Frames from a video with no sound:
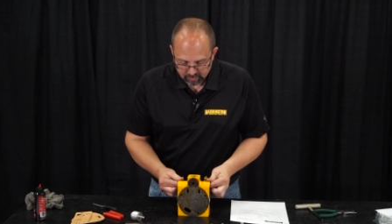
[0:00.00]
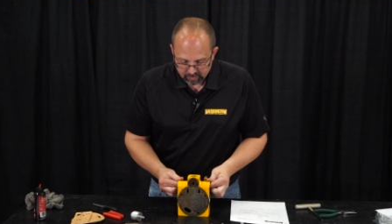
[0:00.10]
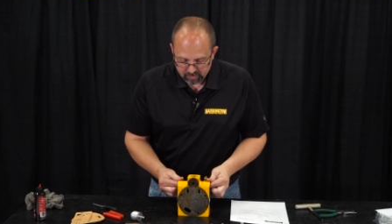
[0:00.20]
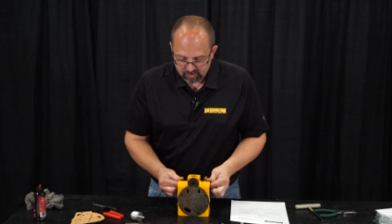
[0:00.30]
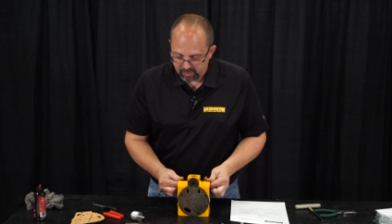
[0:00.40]

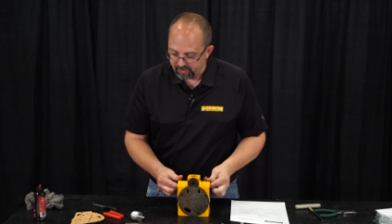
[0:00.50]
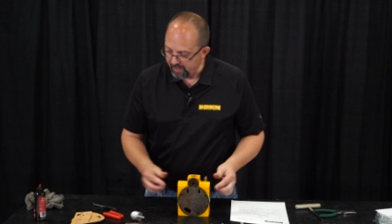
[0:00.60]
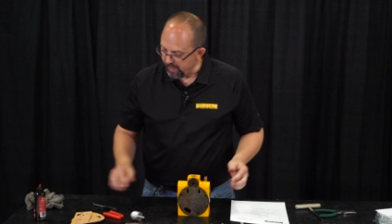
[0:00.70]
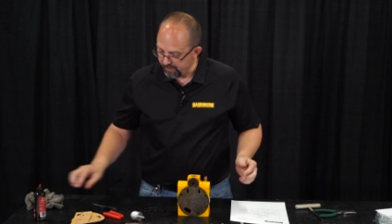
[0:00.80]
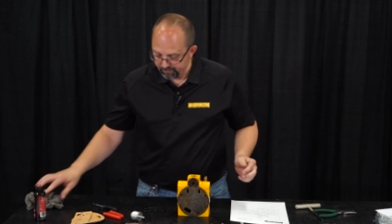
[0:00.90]
just like
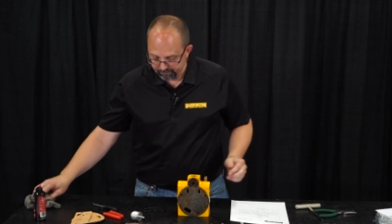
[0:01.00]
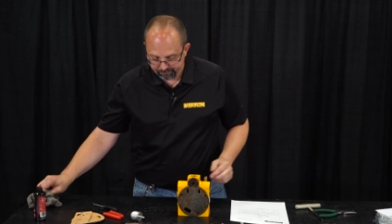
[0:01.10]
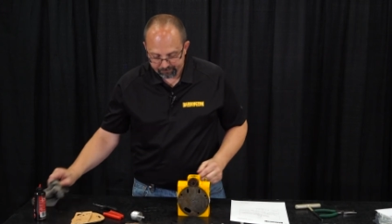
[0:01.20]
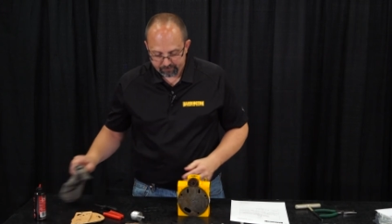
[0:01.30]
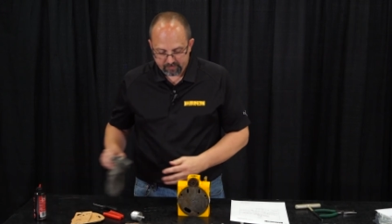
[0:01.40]
that,
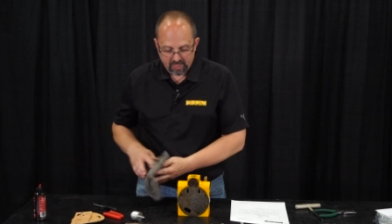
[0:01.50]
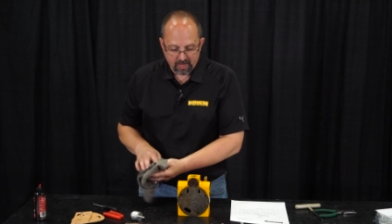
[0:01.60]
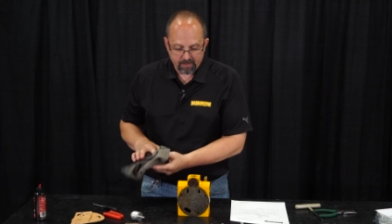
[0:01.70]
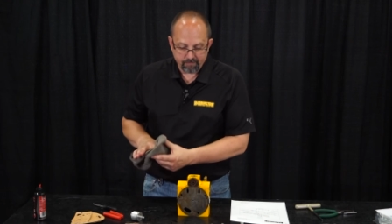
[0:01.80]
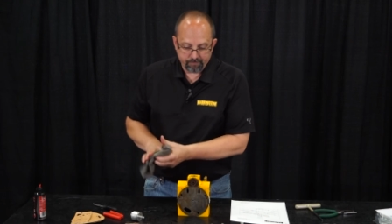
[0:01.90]

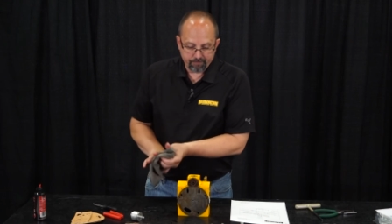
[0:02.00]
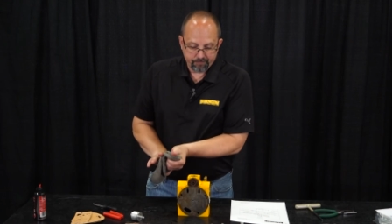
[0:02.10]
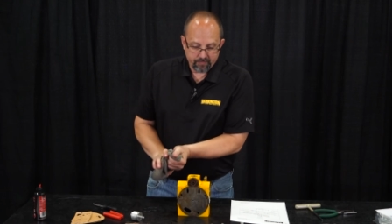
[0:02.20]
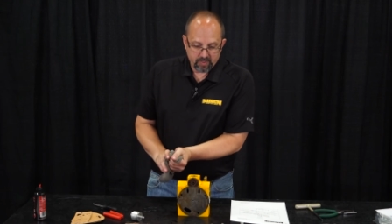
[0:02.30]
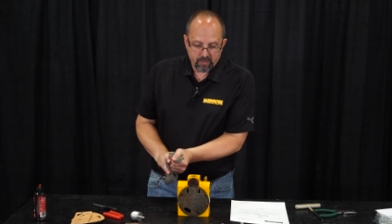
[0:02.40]
okay?
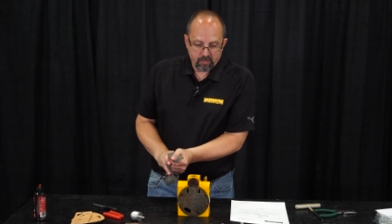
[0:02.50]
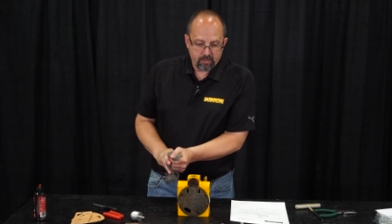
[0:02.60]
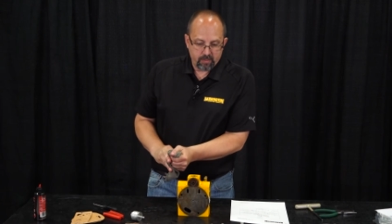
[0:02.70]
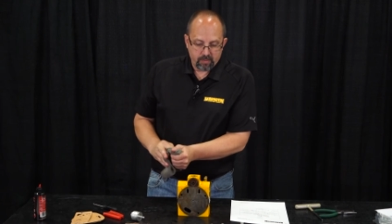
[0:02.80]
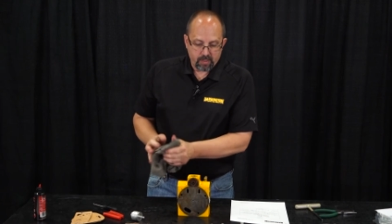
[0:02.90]

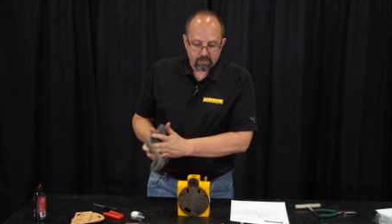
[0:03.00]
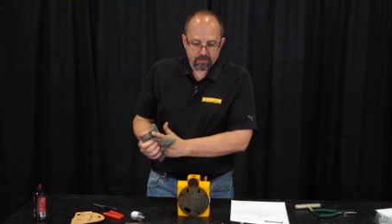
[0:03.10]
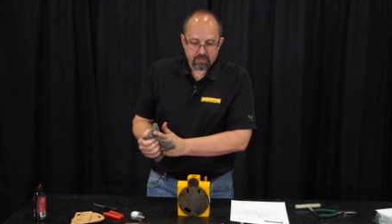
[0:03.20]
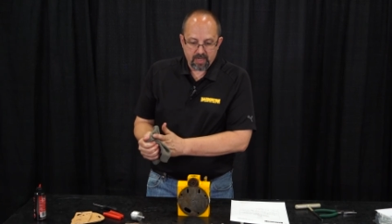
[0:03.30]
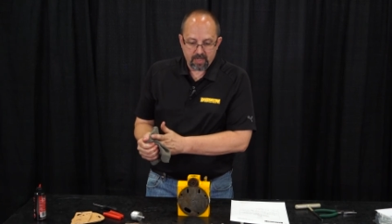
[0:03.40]

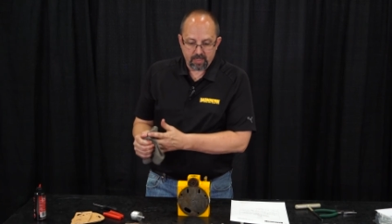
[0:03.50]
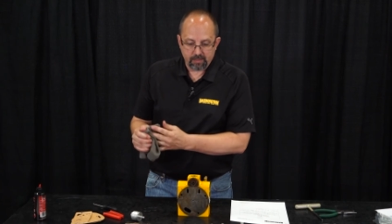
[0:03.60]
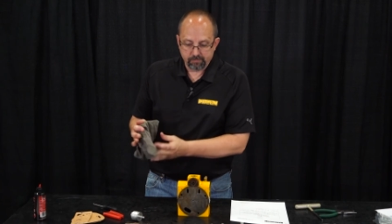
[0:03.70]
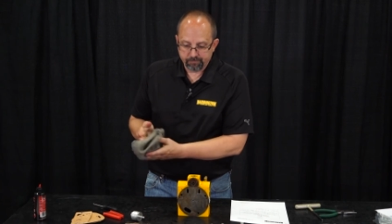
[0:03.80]
Outstanding.